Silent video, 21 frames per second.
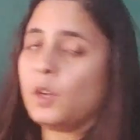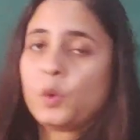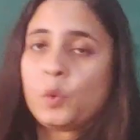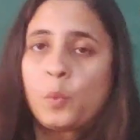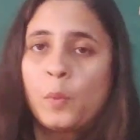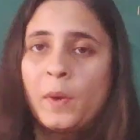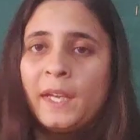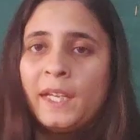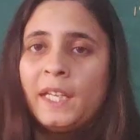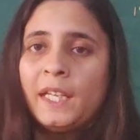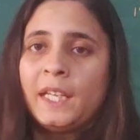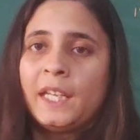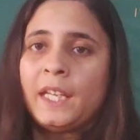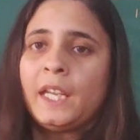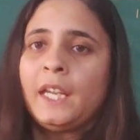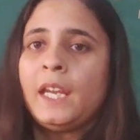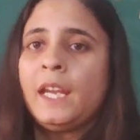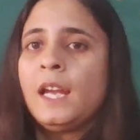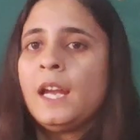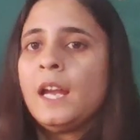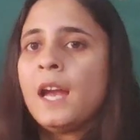
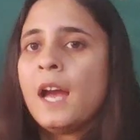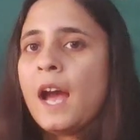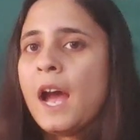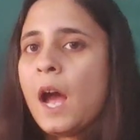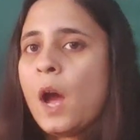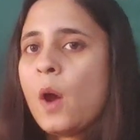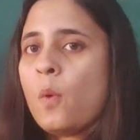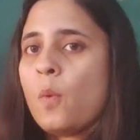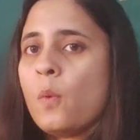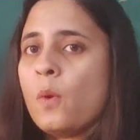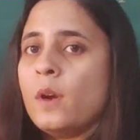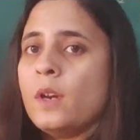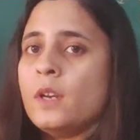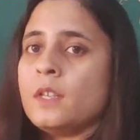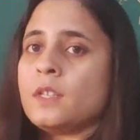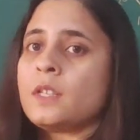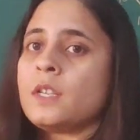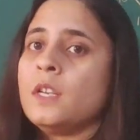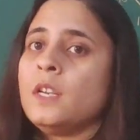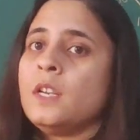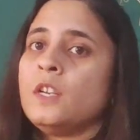6:20
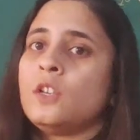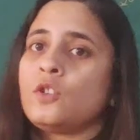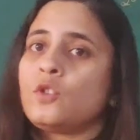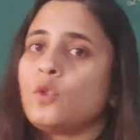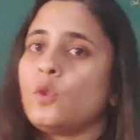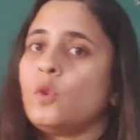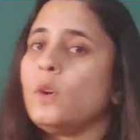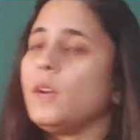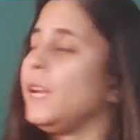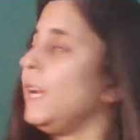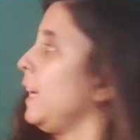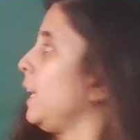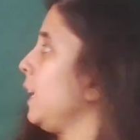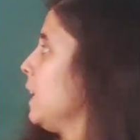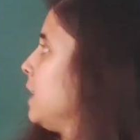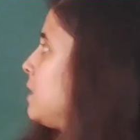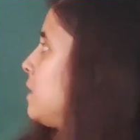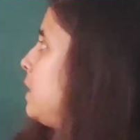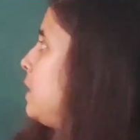hours. So it is